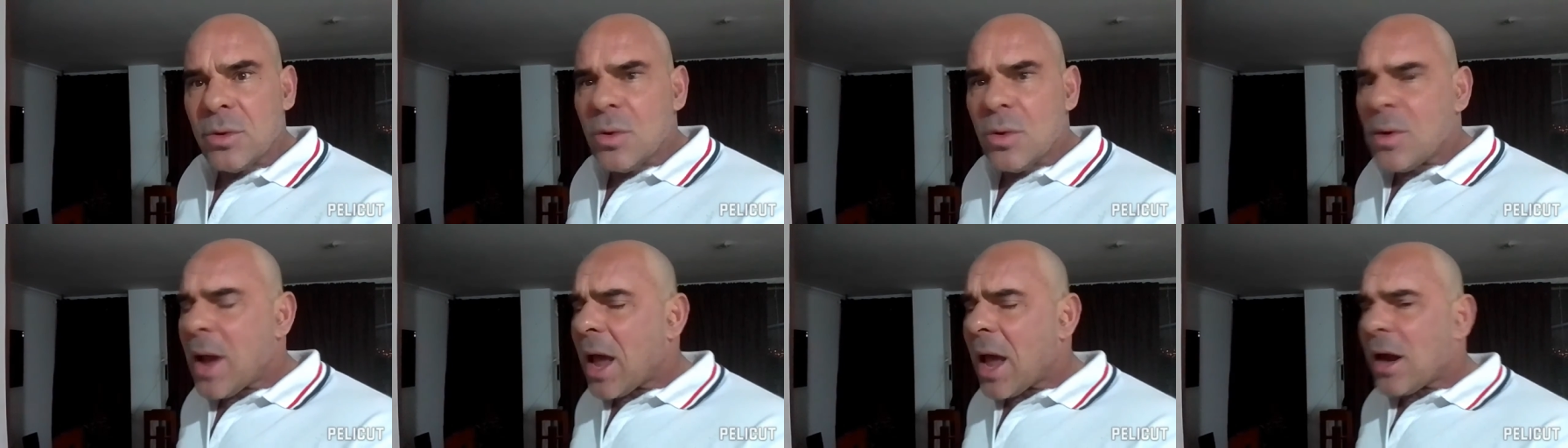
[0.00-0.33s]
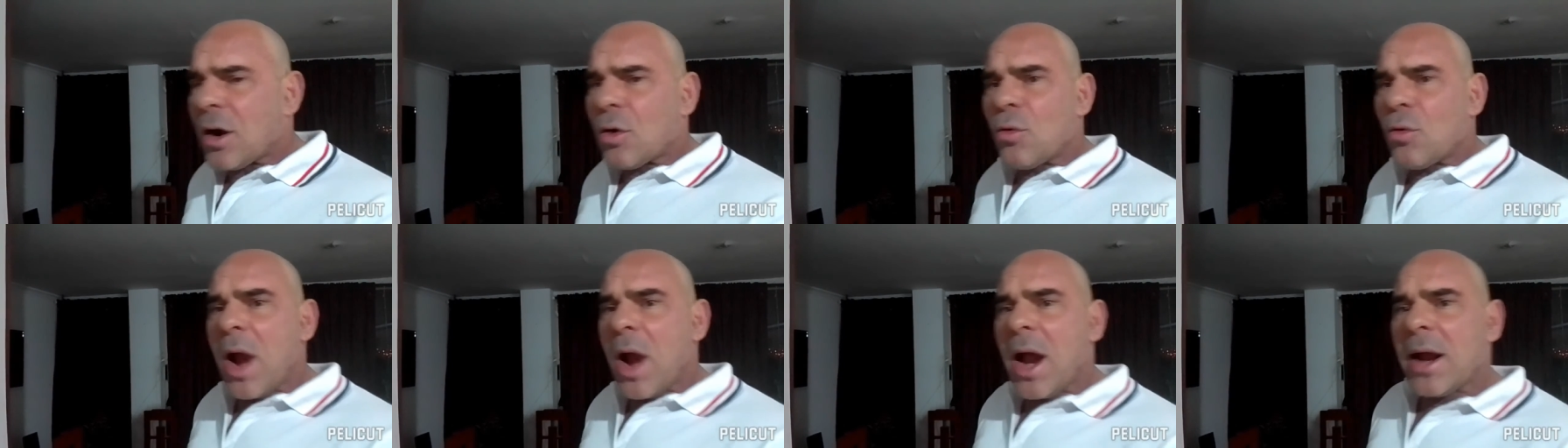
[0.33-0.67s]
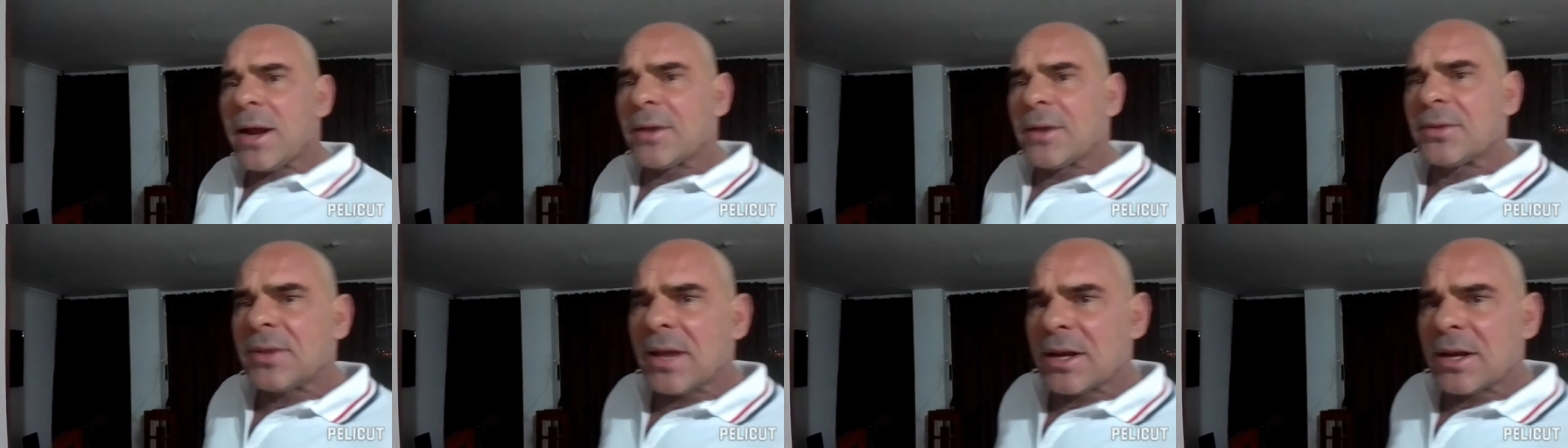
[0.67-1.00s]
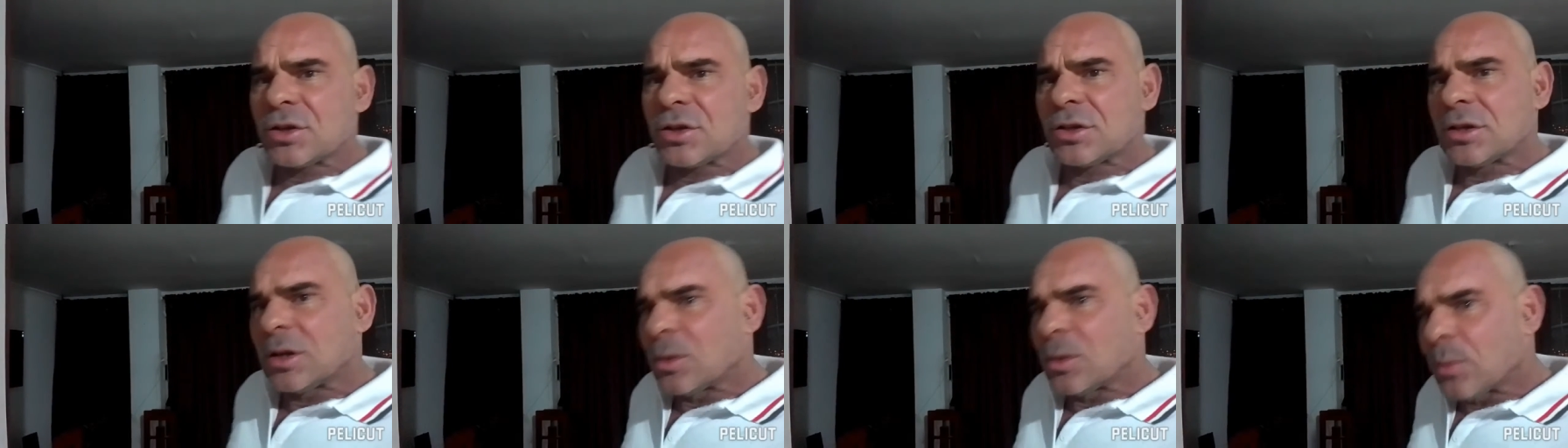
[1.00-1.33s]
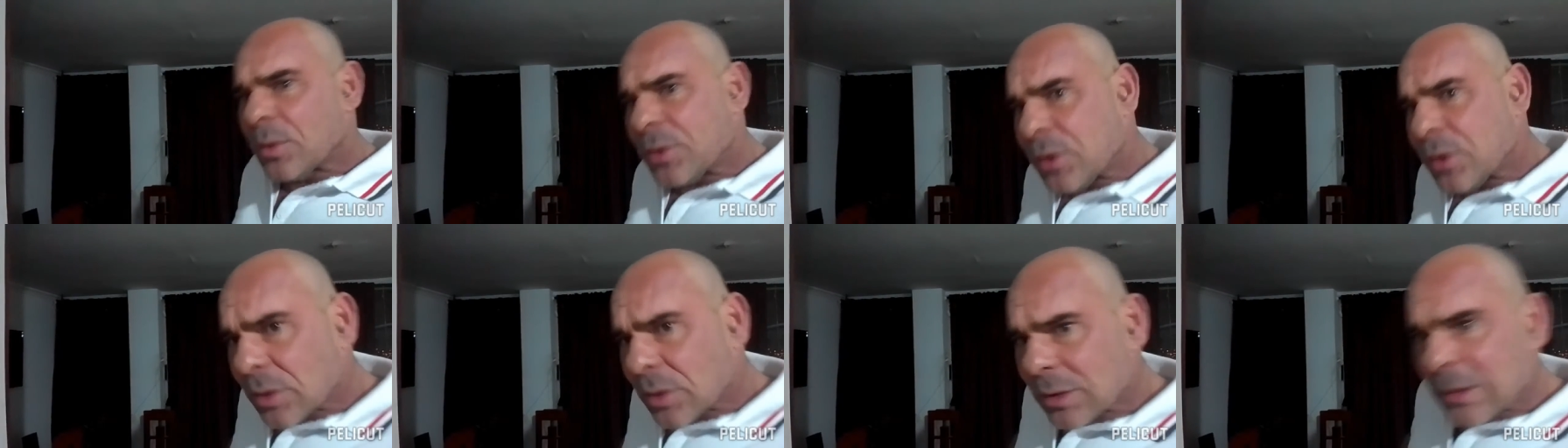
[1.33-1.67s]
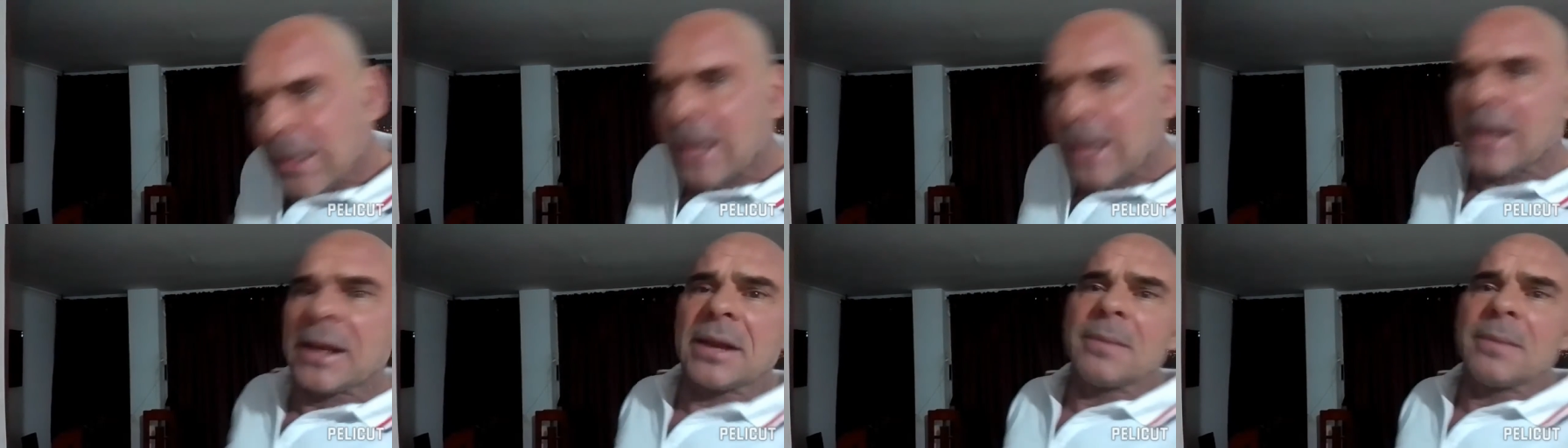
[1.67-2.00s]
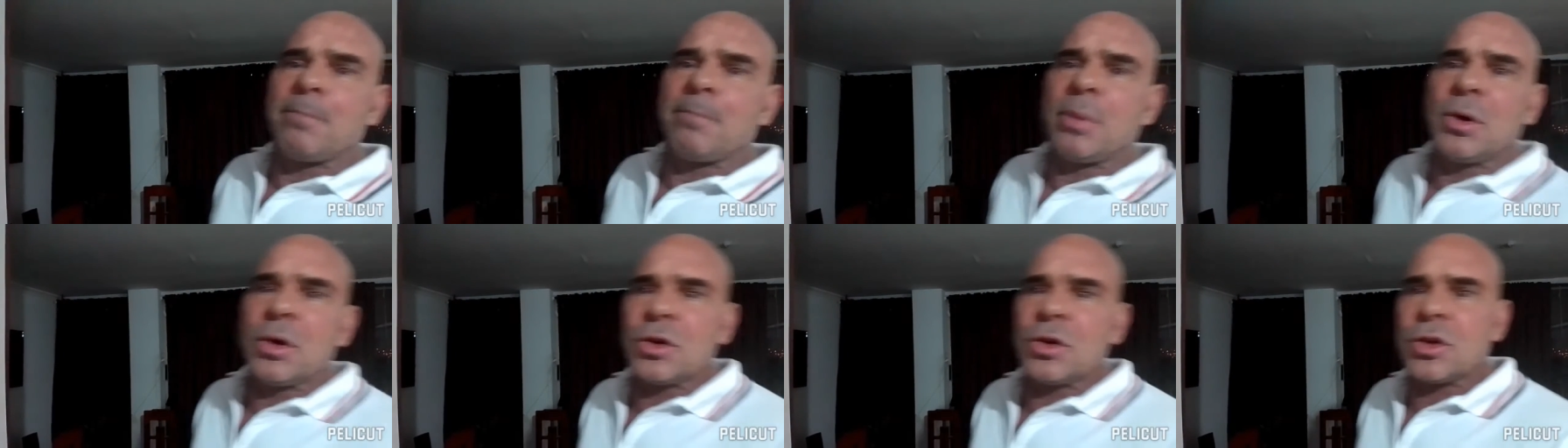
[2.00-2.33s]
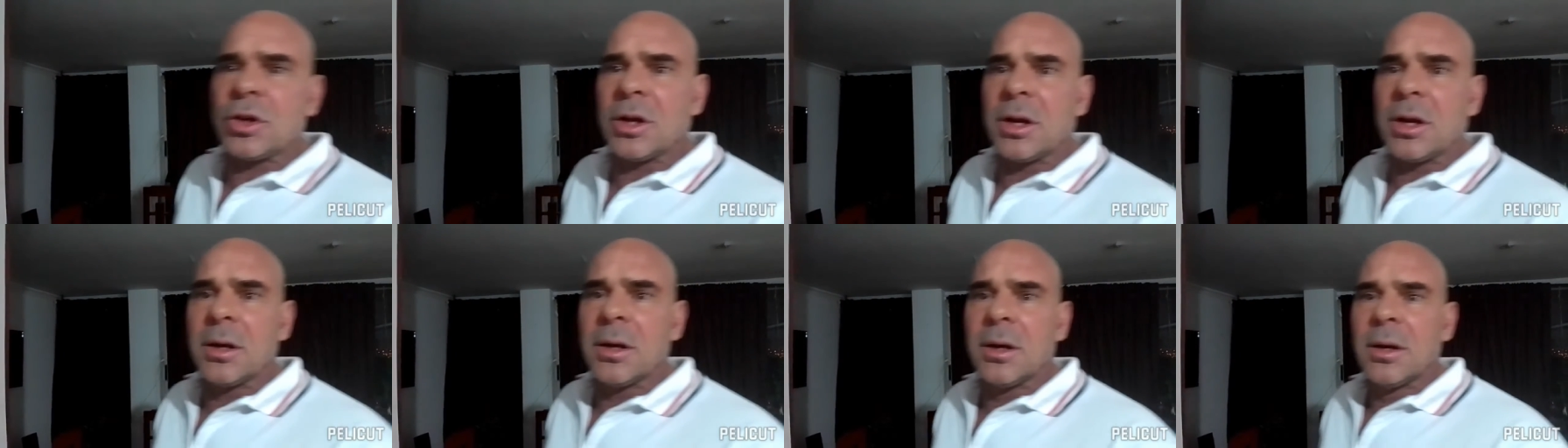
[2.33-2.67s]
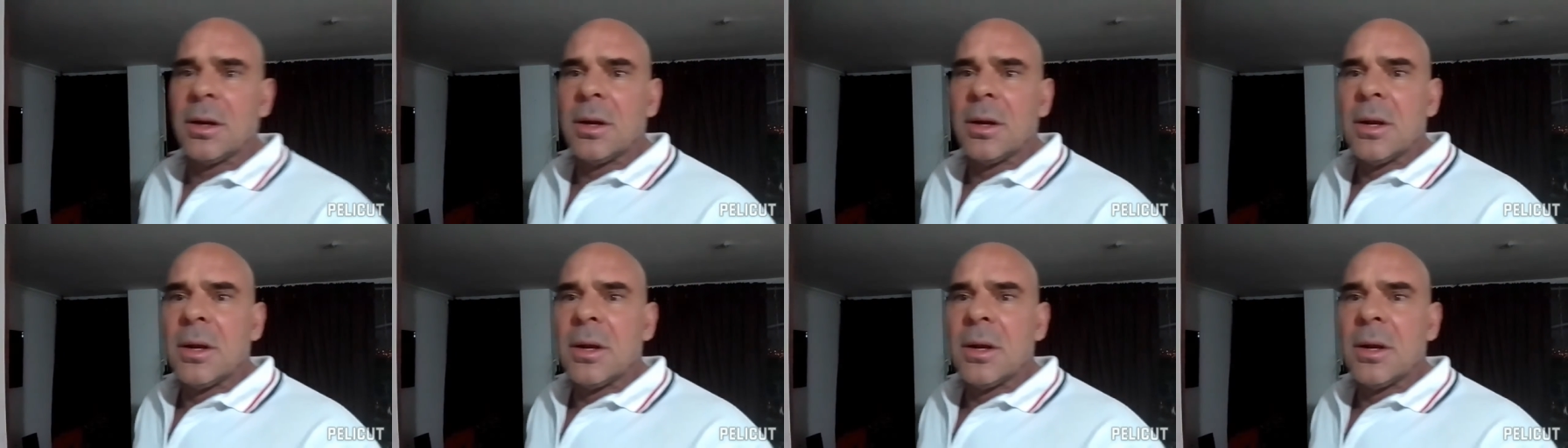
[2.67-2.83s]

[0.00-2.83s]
You gotta rocket that shit with your leg and push it.